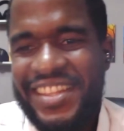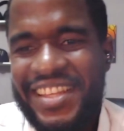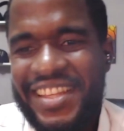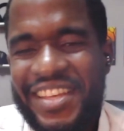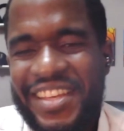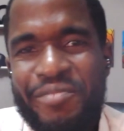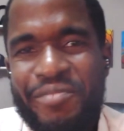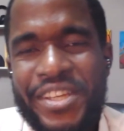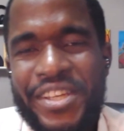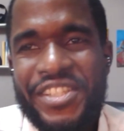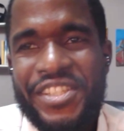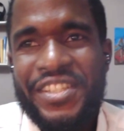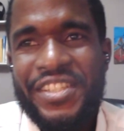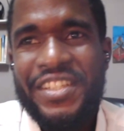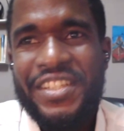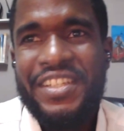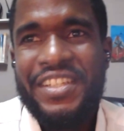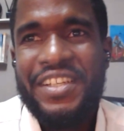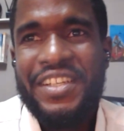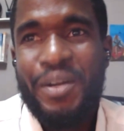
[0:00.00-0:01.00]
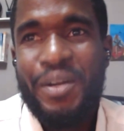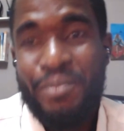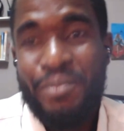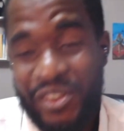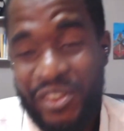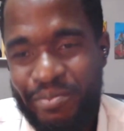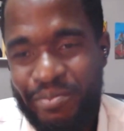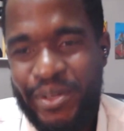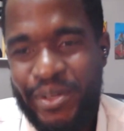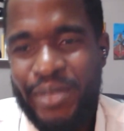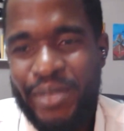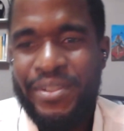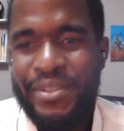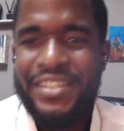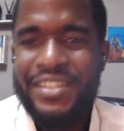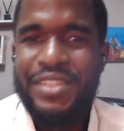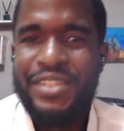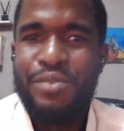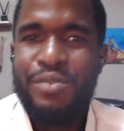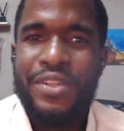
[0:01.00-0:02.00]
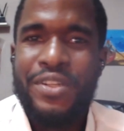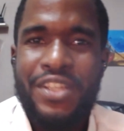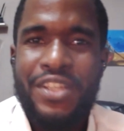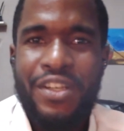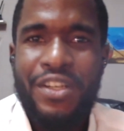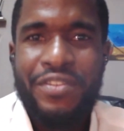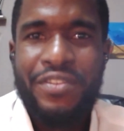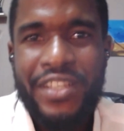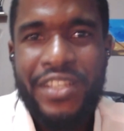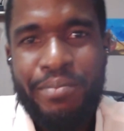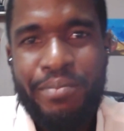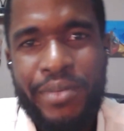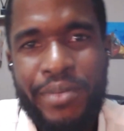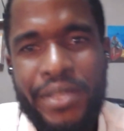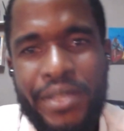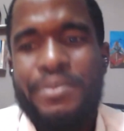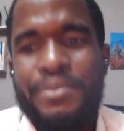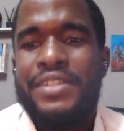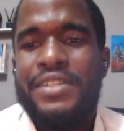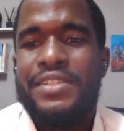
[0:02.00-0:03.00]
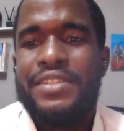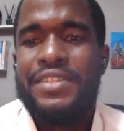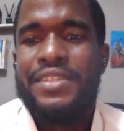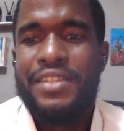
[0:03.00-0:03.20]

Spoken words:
I think you mentioned a couple of permits, the water uptake permits,